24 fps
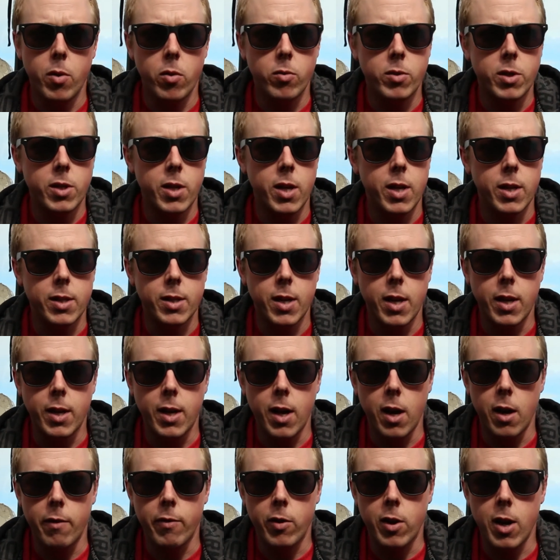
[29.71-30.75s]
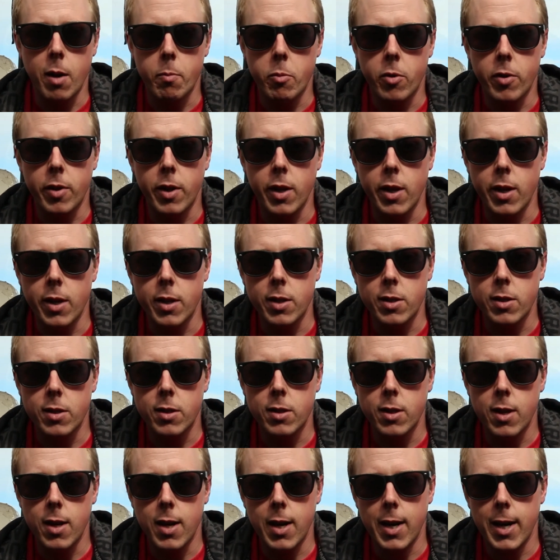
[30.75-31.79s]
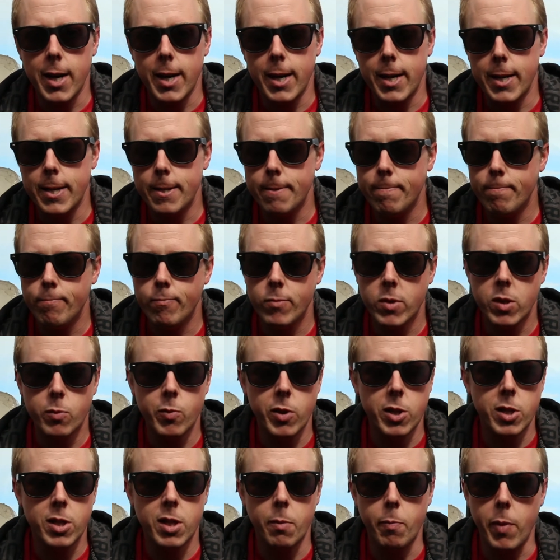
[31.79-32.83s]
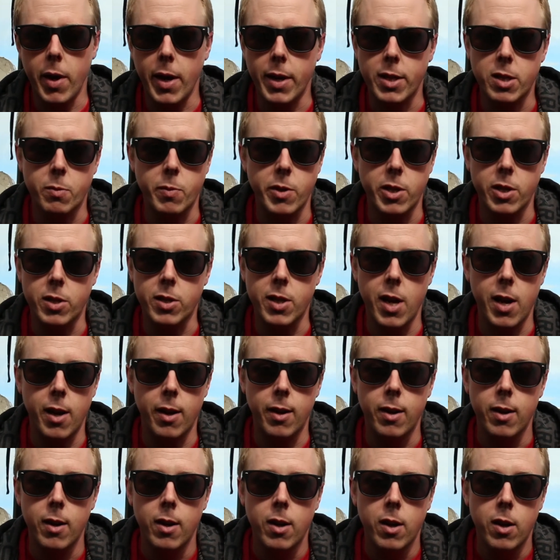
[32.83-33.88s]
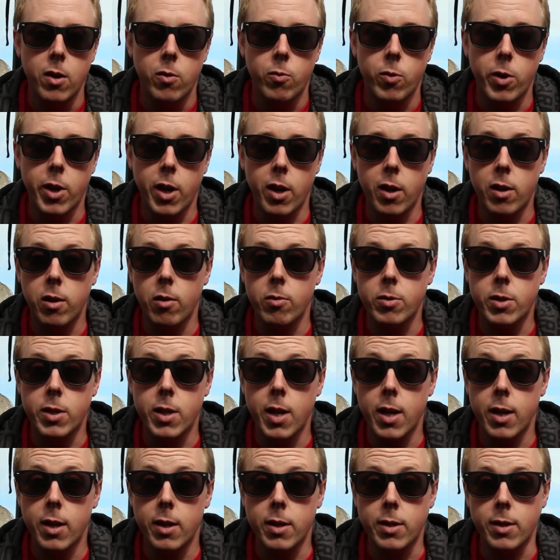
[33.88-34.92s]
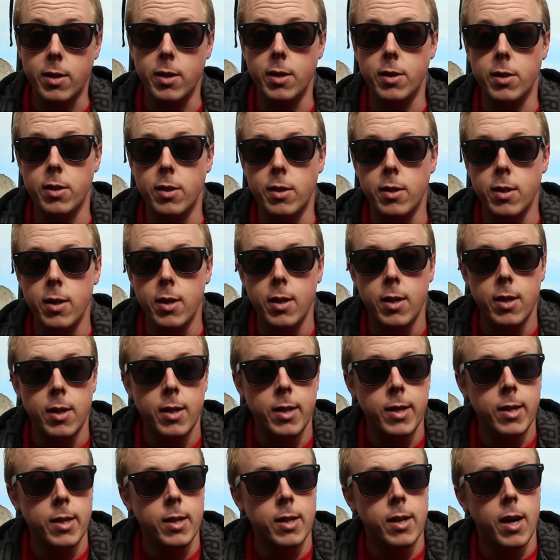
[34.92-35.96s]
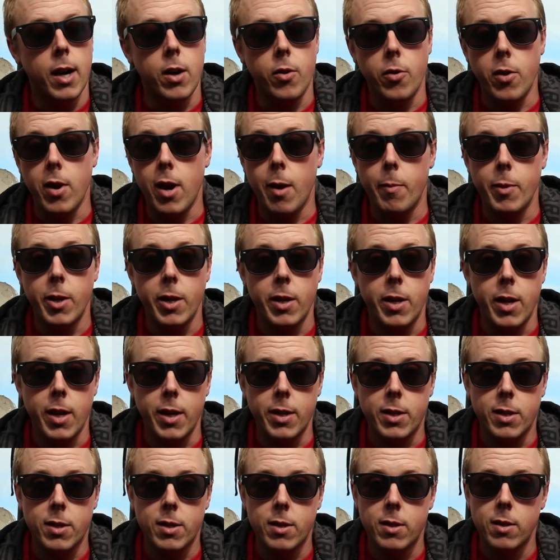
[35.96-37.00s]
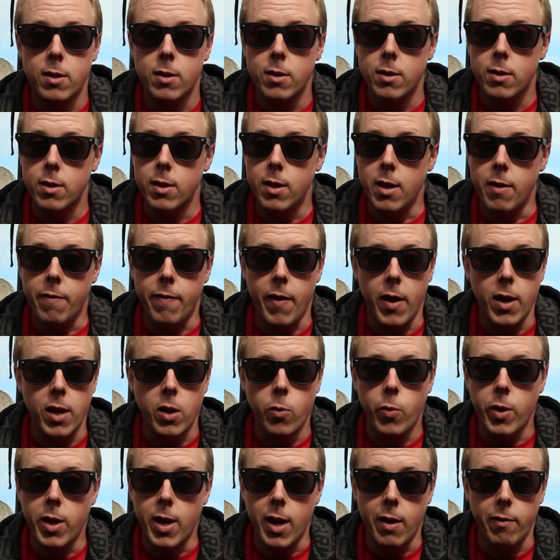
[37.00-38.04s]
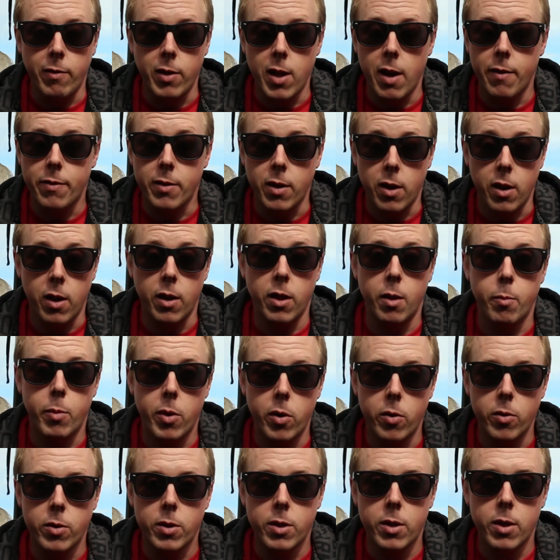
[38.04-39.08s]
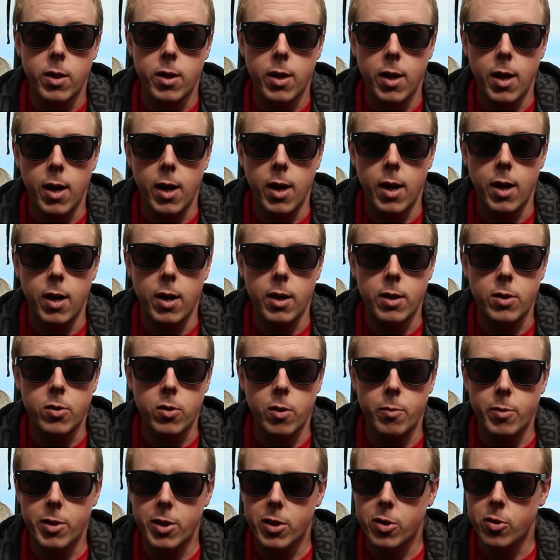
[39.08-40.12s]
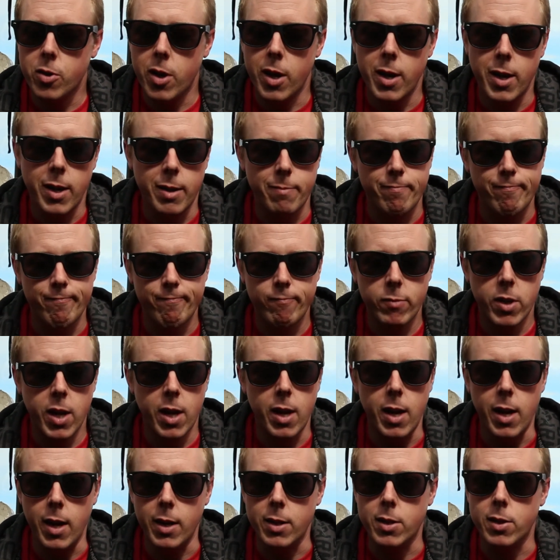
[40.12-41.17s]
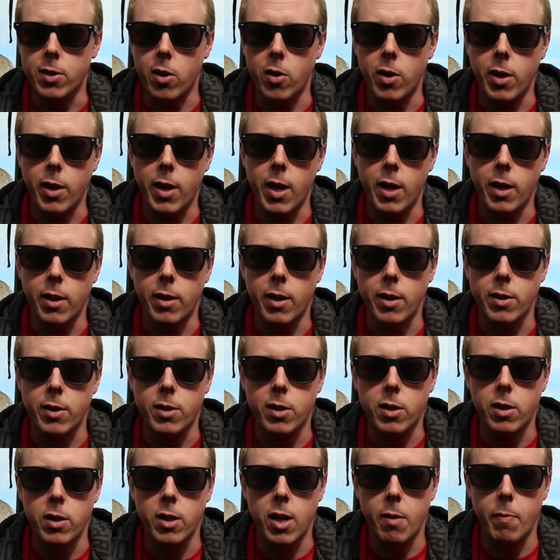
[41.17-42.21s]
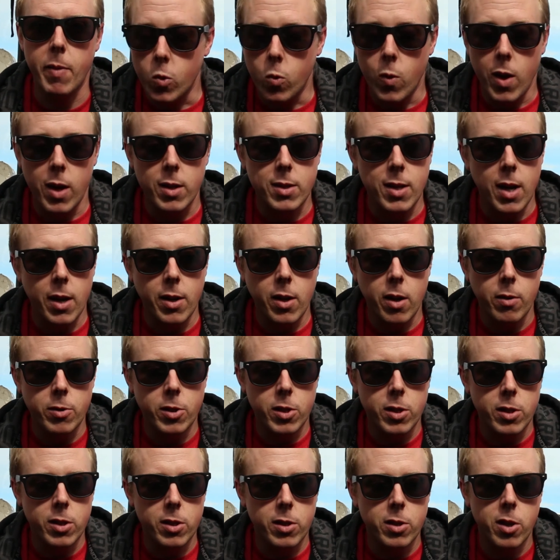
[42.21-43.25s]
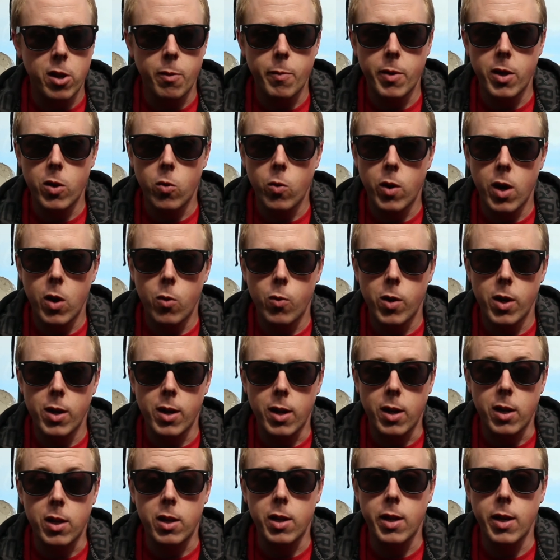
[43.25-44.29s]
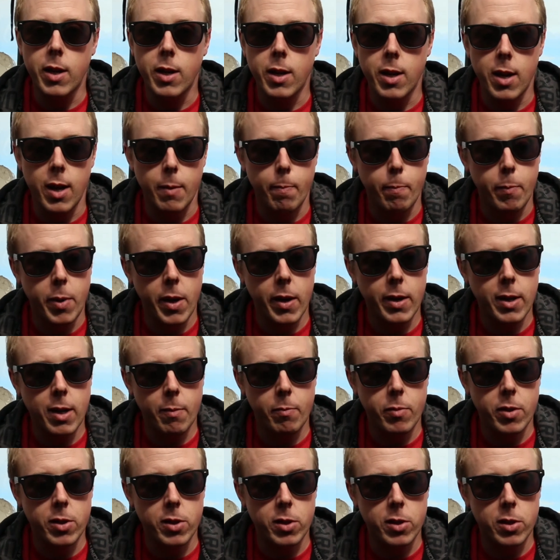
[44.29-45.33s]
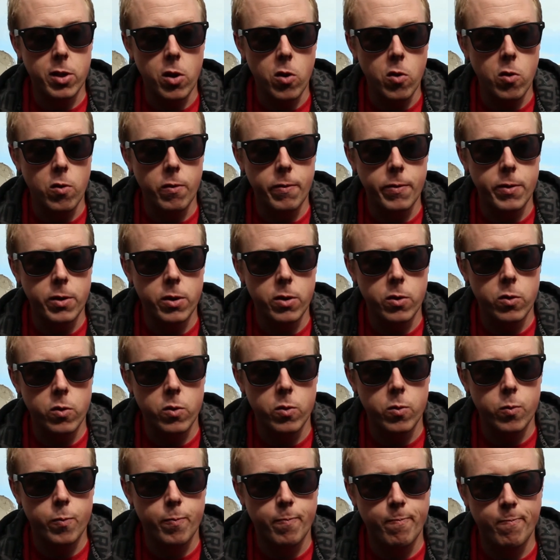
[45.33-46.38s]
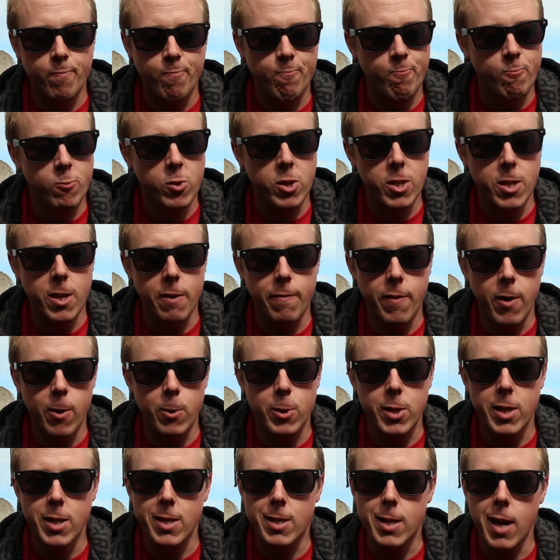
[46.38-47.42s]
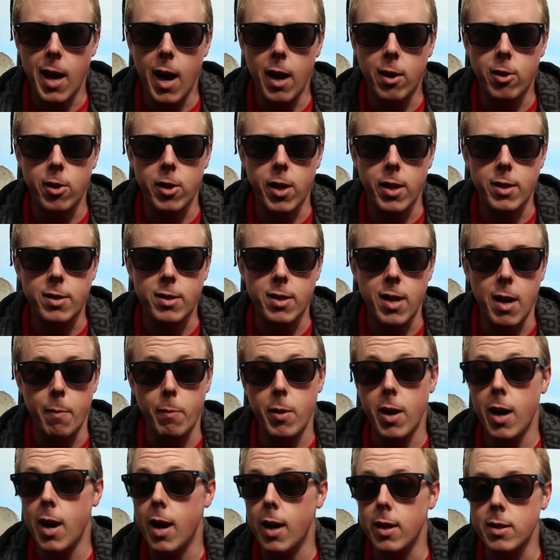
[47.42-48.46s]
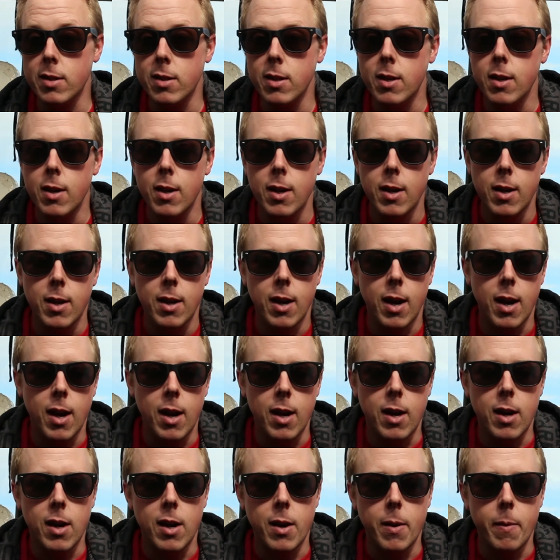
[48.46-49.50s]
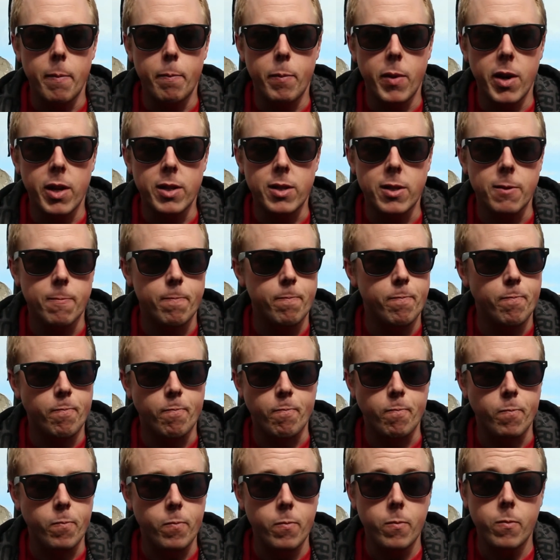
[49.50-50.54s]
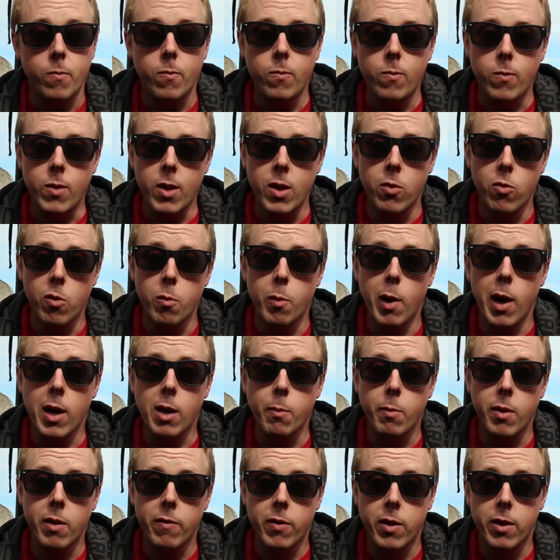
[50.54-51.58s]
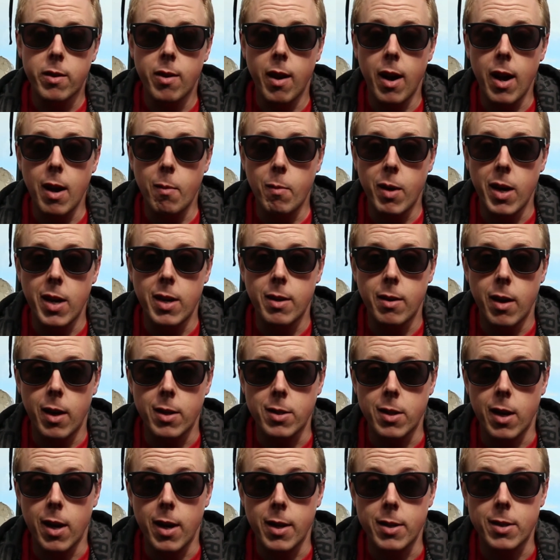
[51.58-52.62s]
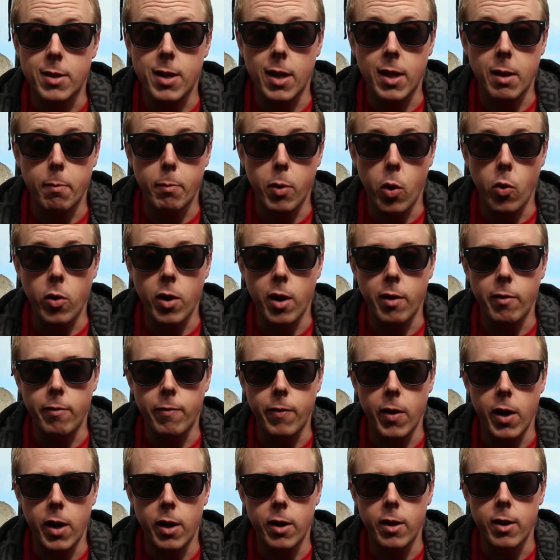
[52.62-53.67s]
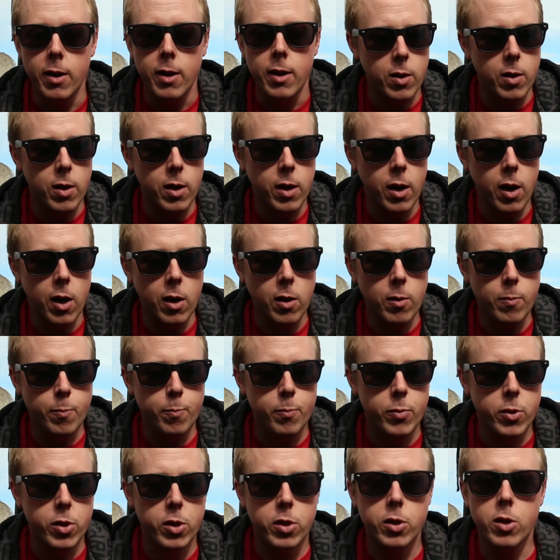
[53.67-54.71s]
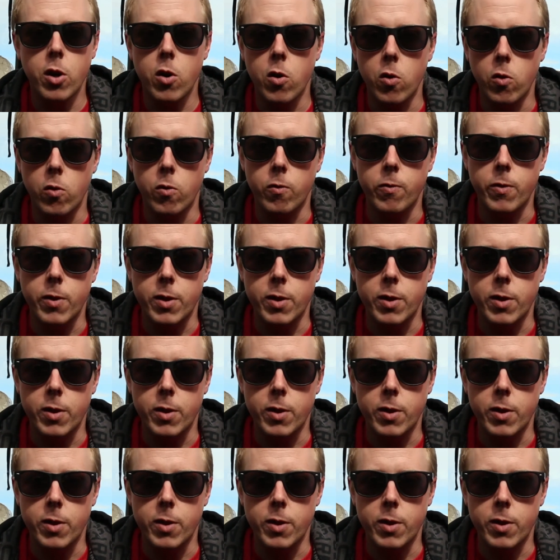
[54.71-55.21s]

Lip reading: boat today to take care of a couple things. As much as it pains me to say it, we're getting close to the end of the season. I don't know how many nights, if any, we have left on the boat, so I'm just trying to get a head start on getting things cleaned up. While down here I was just determining what I wanted to clean, and I picked up the stove to see if I was going to tackle that today. I'm not, but it reminded me of the time I had set the boat on fire. Our stove